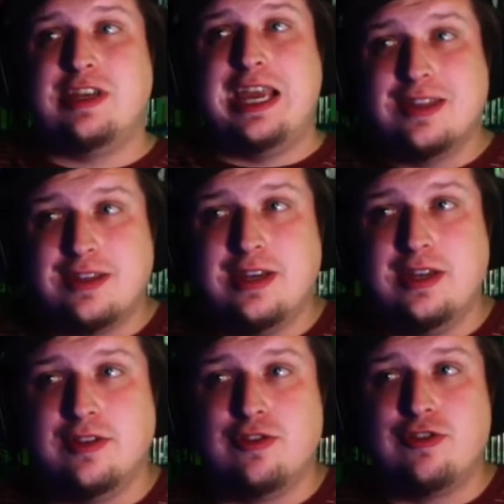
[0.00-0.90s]
Anthony
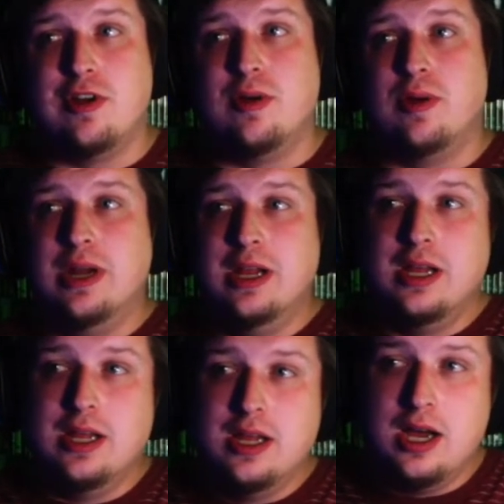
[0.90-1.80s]
in the show.
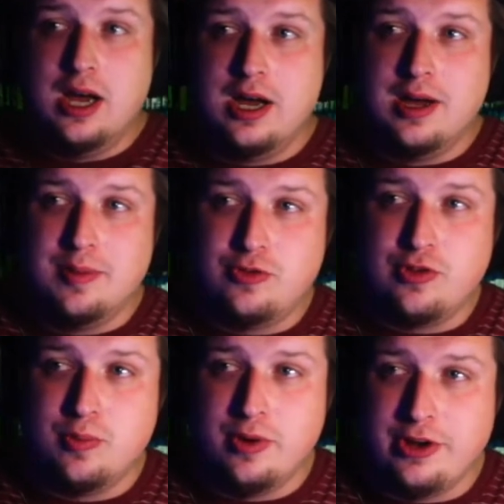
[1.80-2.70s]

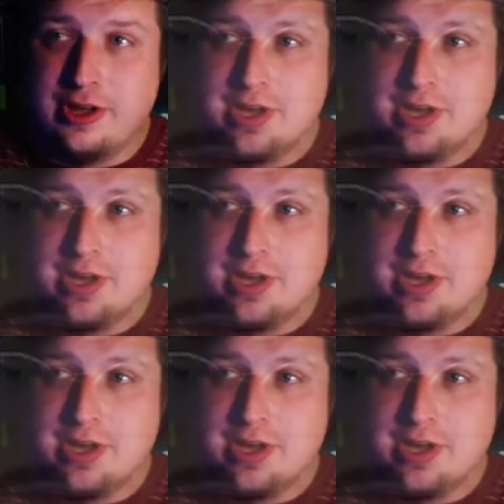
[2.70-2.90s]
So what do you got